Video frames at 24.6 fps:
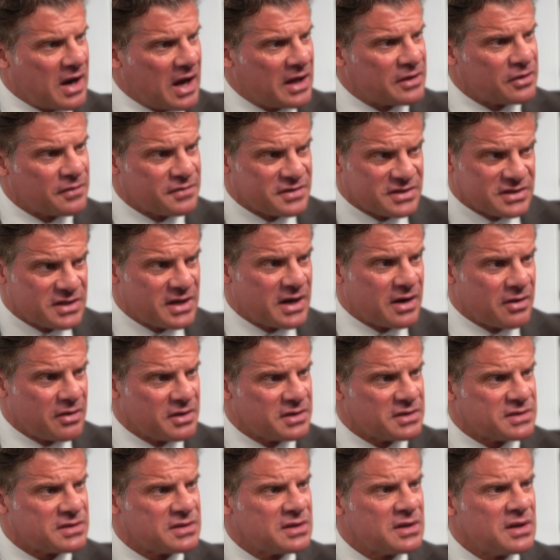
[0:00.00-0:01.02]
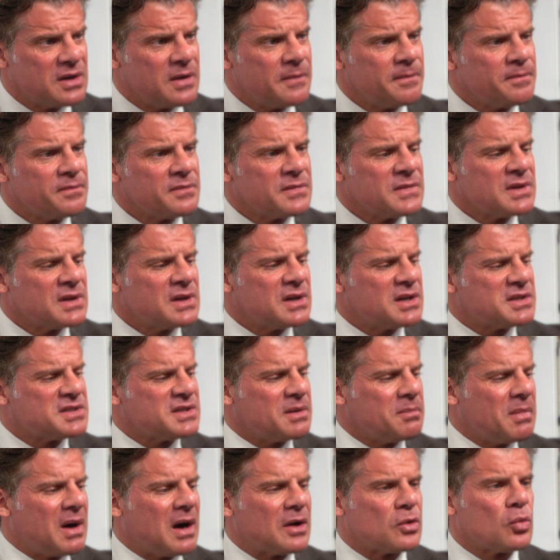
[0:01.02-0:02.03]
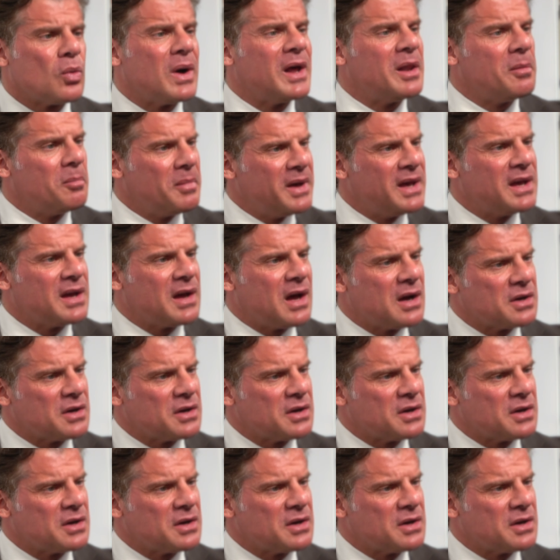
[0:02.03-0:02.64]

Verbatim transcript: kind of steroids. It's about well-being,